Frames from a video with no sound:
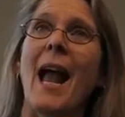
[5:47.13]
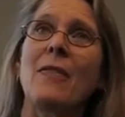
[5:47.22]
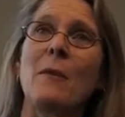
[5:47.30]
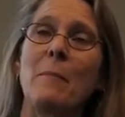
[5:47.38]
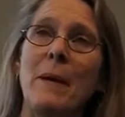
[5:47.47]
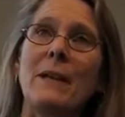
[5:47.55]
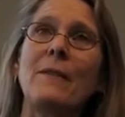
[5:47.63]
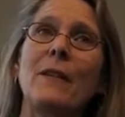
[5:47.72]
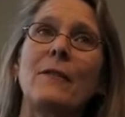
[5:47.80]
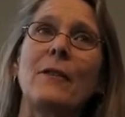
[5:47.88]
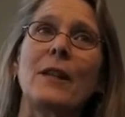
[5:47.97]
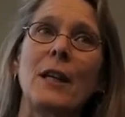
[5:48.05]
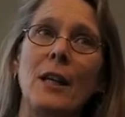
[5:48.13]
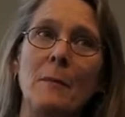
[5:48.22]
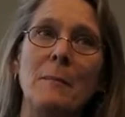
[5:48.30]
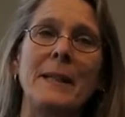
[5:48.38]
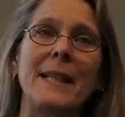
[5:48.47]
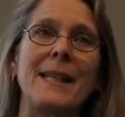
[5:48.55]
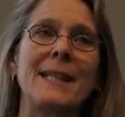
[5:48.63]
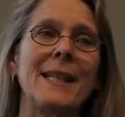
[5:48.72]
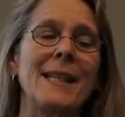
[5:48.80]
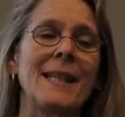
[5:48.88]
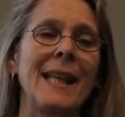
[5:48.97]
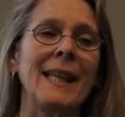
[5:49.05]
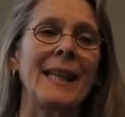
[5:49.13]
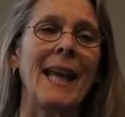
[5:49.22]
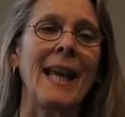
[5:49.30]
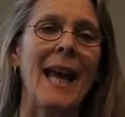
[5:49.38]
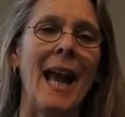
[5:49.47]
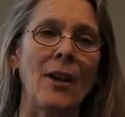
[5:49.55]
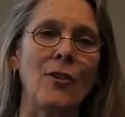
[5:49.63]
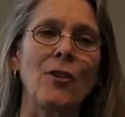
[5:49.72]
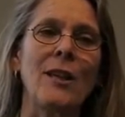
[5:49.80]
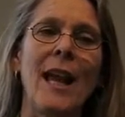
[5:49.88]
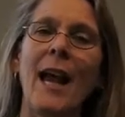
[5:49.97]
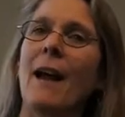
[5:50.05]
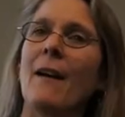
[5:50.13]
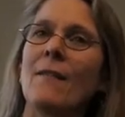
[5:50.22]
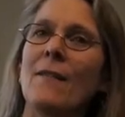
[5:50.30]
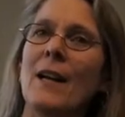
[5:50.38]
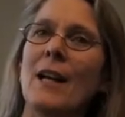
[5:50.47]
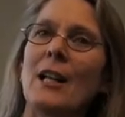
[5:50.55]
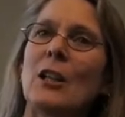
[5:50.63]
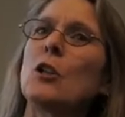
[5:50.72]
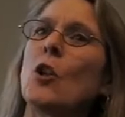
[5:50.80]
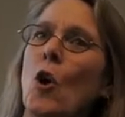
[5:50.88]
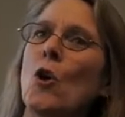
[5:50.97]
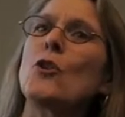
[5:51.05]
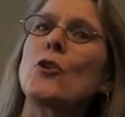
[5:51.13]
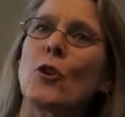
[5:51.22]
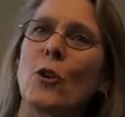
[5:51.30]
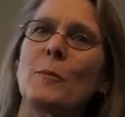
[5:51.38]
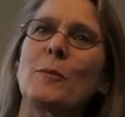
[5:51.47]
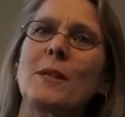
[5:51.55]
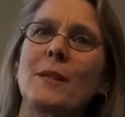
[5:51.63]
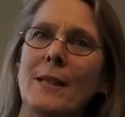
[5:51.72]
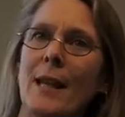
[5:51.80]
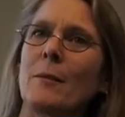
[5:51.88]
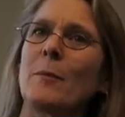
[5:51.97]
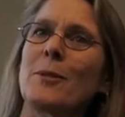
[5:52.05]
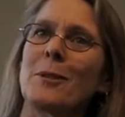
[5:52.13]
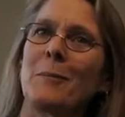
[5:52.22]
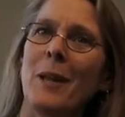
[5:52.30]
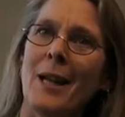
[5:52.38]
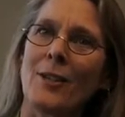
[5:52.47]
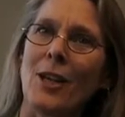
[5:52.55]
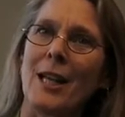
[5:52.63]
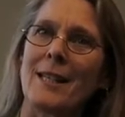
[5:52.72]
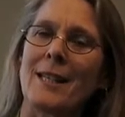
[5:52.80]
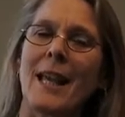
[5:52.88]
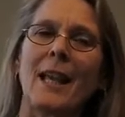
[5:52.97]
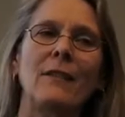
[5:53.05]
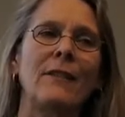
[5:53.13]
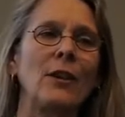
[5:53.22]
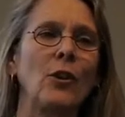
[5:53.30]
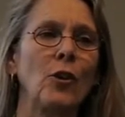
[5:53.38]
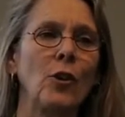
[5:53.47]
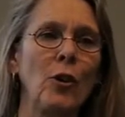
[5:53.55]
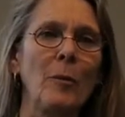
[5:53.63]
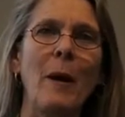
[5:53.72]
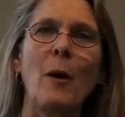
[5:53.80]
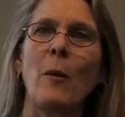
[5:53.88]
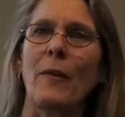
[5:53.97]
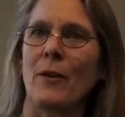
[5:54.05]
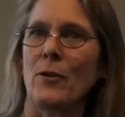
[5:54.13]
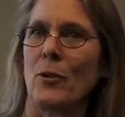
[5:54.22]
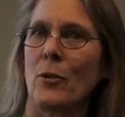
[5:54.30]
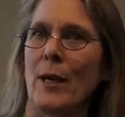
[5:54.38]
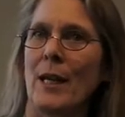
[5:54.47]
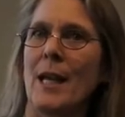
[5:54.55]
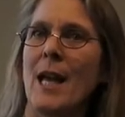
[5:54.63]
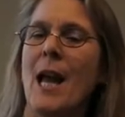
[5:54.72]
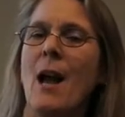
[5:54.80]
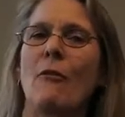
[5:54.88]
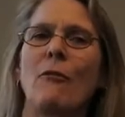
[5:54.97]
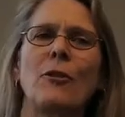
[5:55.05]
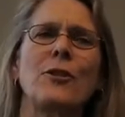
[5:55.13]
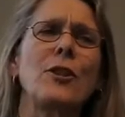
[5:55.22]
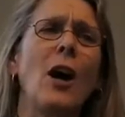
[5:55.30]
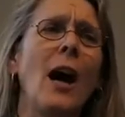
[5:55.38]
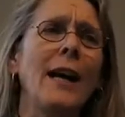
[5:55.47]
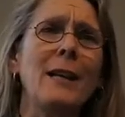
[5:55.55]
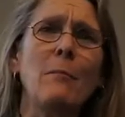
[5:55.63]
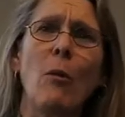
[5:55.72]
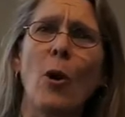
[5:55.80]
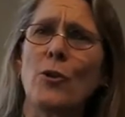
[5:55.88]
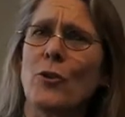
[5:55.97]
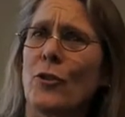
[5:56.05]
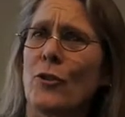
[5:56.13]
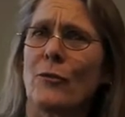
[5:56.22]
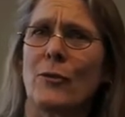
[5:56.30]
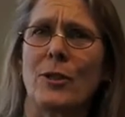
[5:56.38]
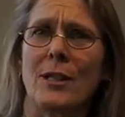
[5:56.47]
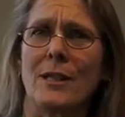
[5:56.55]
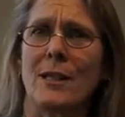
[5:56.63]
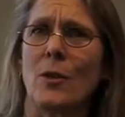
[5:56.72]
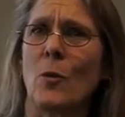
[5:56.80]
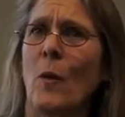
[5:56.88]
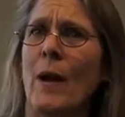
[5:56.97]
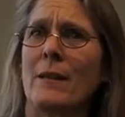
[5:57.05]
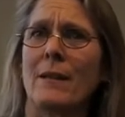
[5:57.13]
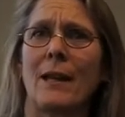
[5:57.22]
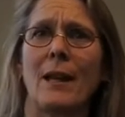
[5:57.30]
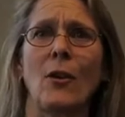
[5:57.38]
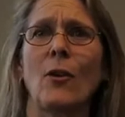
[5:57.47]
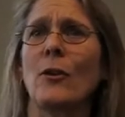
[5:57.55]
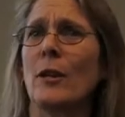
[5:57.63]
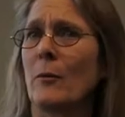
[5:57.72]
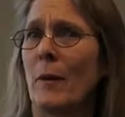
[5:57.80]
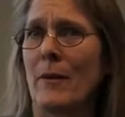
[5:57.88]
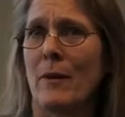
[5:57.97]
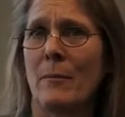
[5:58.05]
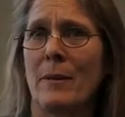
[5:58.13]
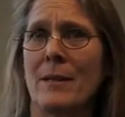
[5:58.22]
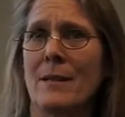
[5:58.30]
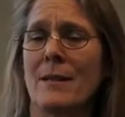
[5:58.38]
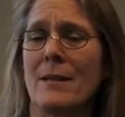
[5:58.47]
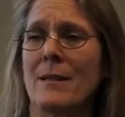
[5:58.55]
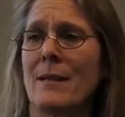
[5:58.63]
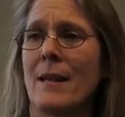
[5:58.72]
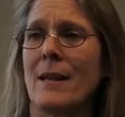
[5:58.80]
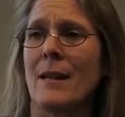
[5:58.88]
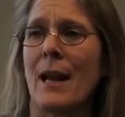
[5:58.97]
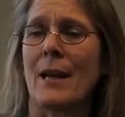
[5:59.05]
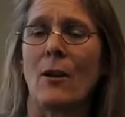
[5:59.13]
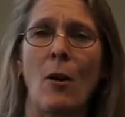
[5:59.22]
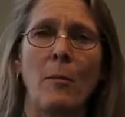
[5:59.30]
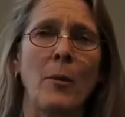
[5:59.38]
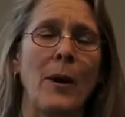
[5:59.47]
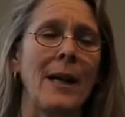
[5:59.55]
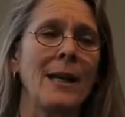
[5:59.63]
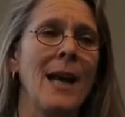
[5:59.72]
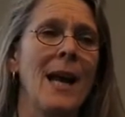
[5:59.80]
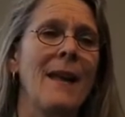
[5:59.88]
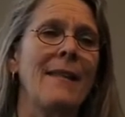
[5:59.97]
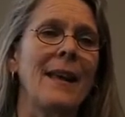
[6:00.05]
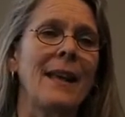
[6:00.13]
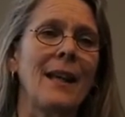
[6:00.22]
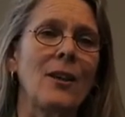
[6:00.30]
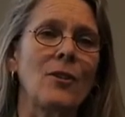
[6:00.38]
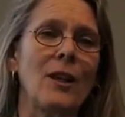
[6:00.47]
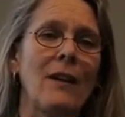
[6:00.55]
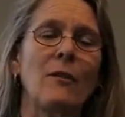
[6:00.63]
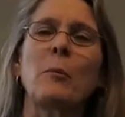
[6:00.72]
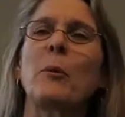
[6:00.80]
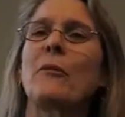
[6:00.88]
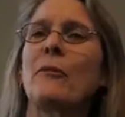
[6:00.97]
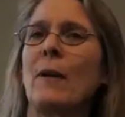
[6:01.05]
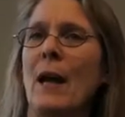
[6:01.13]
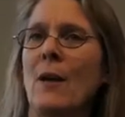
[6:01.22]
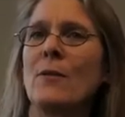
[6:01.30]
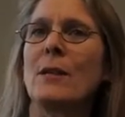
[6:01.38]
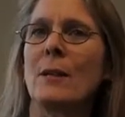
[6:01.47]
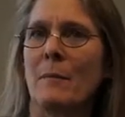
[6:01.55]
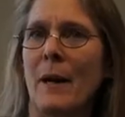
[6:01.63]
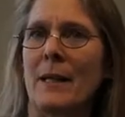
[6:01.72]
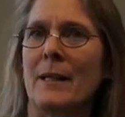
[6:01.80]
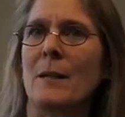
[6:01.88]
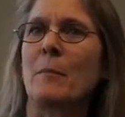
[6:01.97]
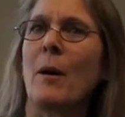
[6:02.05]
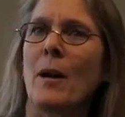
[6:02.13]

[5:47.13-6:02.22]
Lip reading: And the benefit for the companies is that they actually have long-term sustainable supply chains. They can feel good about what they're doing for tiny marginal differences in the way that they currently run their businesses and operate. They can actually have a profound impact in a